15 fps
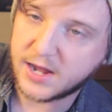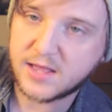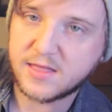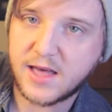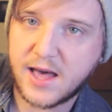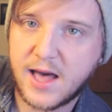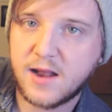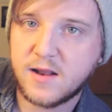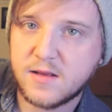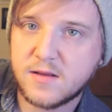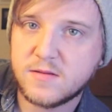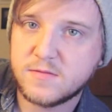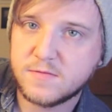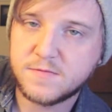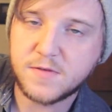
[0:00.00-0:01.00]
like that.
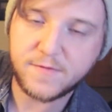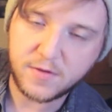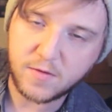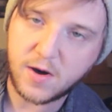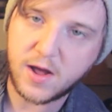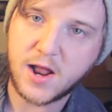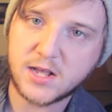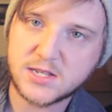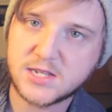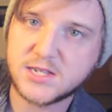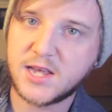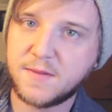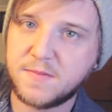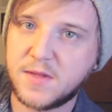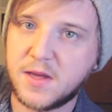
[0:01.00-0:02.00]
50 watt has the
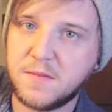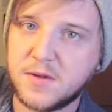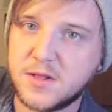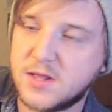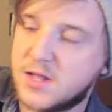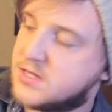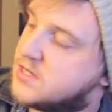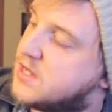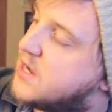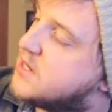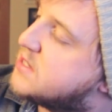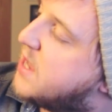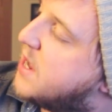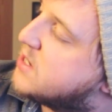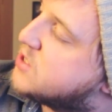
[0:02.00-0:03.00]
same thing, but it's
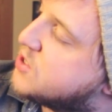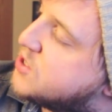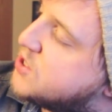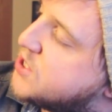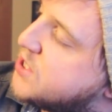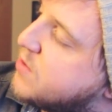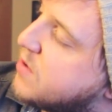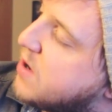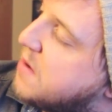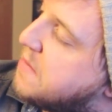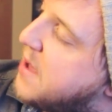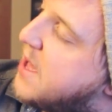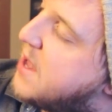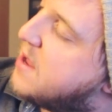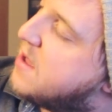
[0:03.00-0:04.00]
nice to actually see where
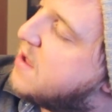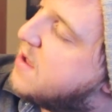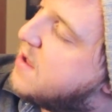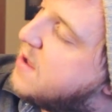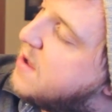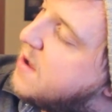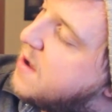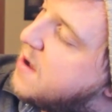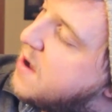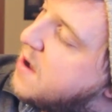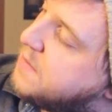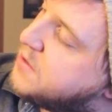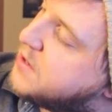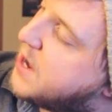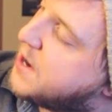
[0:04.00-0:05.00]
I'm at.
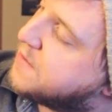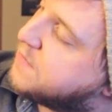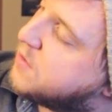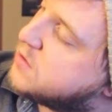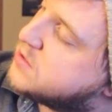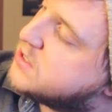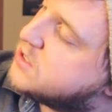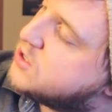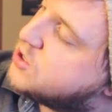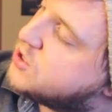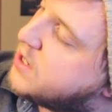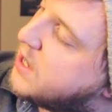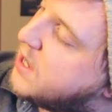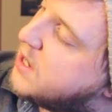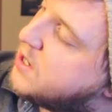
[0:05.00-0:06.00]
You got your
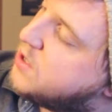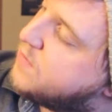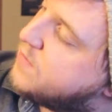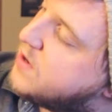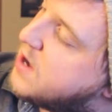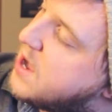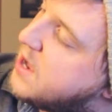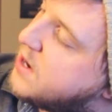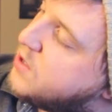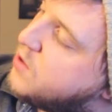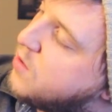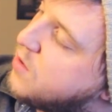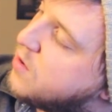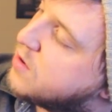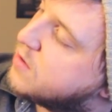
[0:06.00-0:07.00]
voltage, and you've got
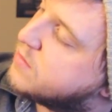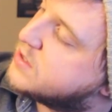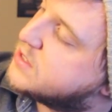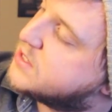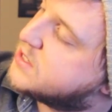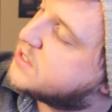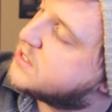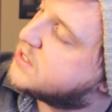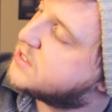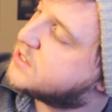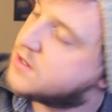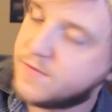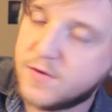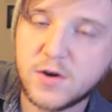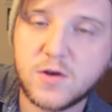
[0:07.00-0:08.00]
your
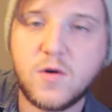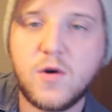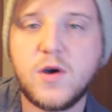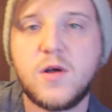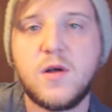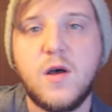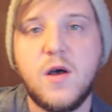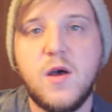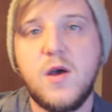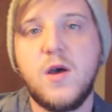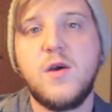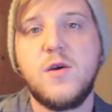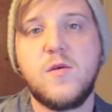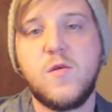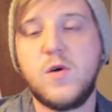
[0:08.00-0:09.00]
resistance of your coil,
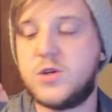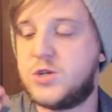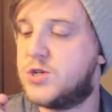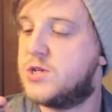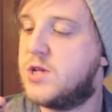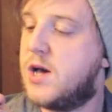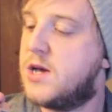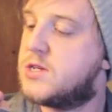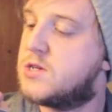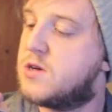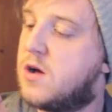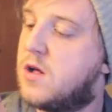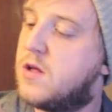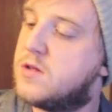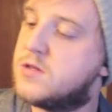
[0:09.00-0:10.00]
which is nice.
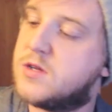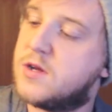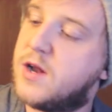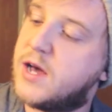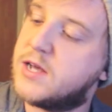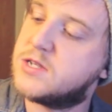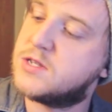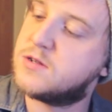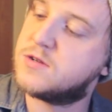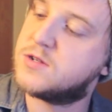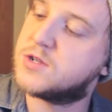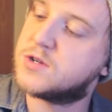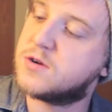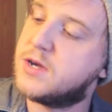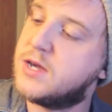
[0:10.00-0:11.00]
It's a nice little
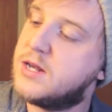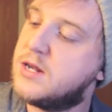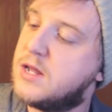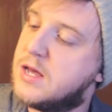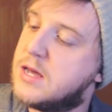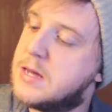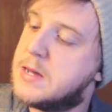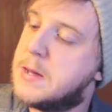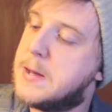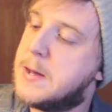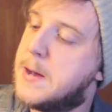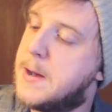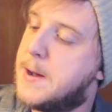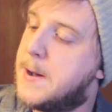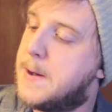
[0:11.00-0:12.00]
screen.
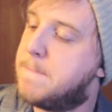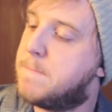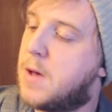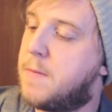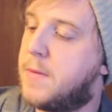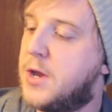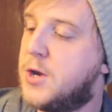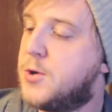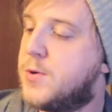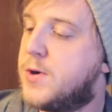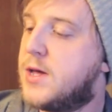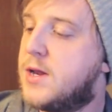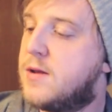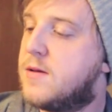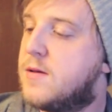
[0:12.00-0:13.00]
I'm into
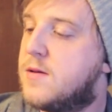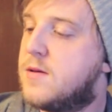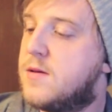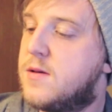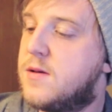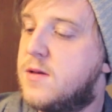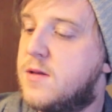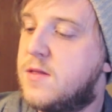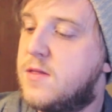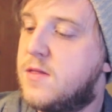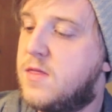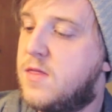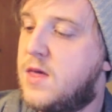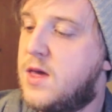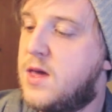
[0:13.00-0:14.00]
it.
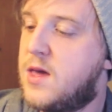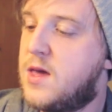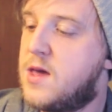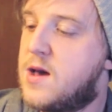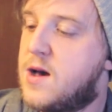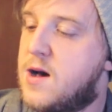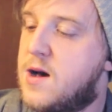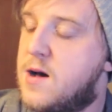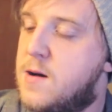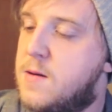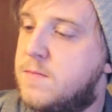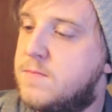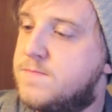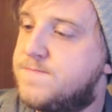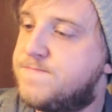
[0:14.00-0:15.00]

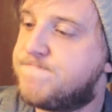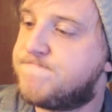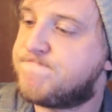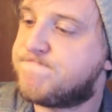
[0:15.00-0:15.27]
I